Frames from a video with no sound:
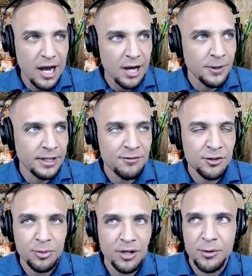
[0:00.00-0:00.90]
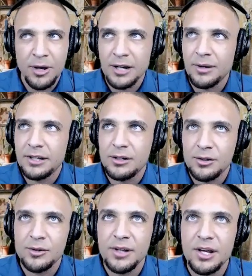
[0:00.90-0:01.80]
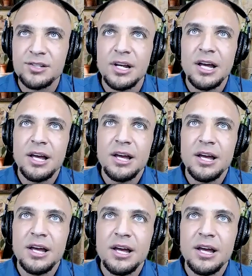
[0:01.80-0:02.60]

how do I have this breakthrough? How do I, you know, do this?